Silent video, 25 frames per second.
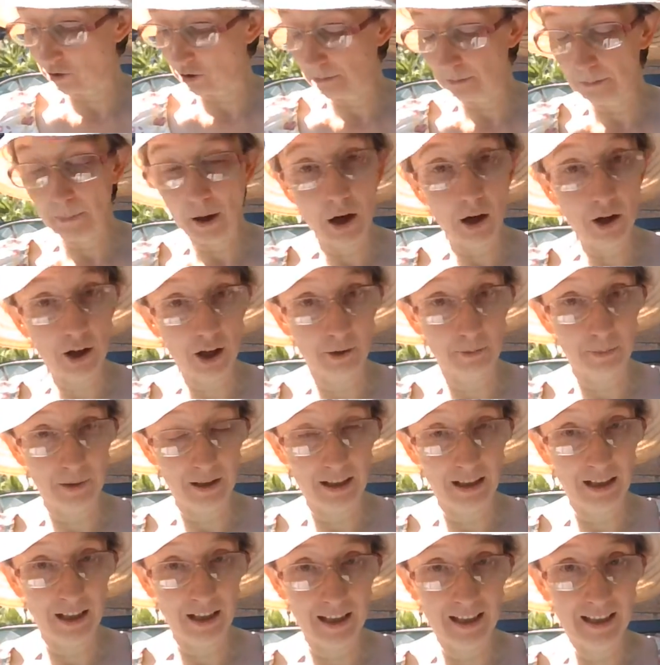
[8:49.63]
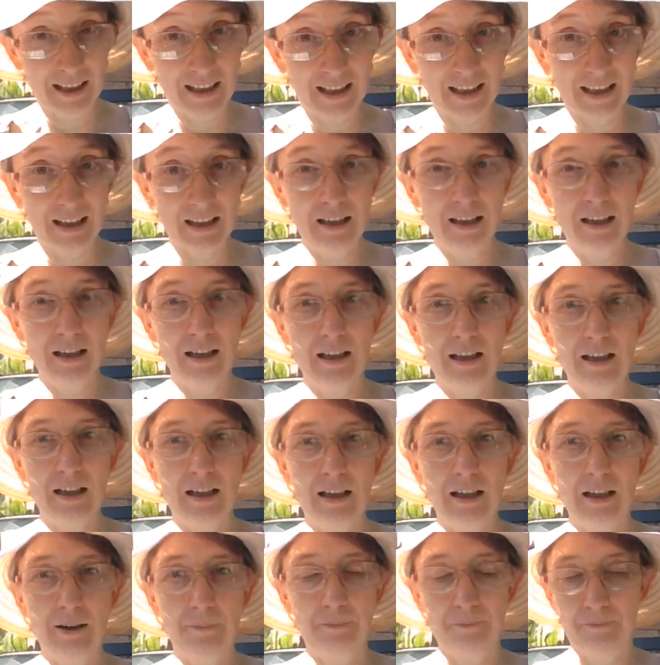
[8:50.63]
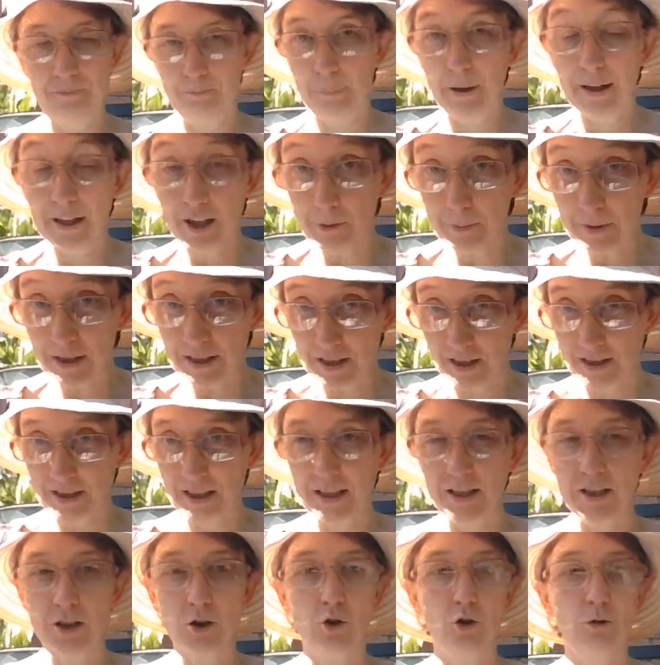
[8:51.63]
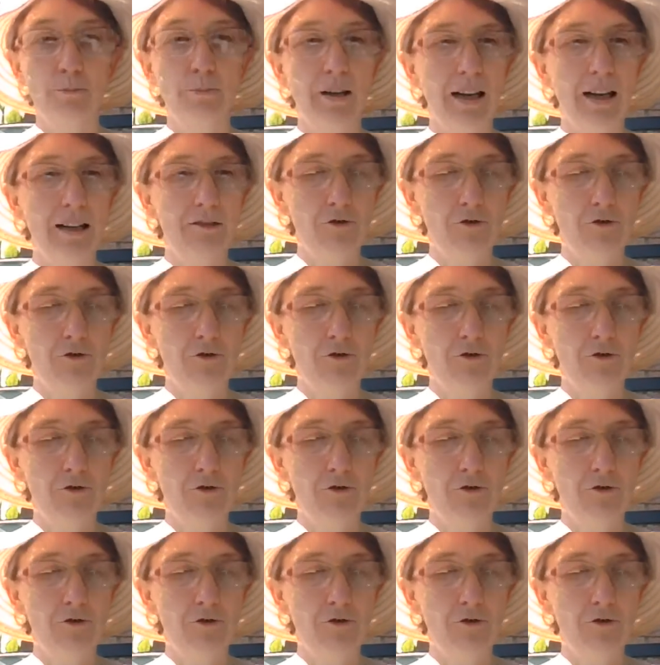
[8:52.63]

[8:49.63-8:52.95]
remarkably like, by no means identical, but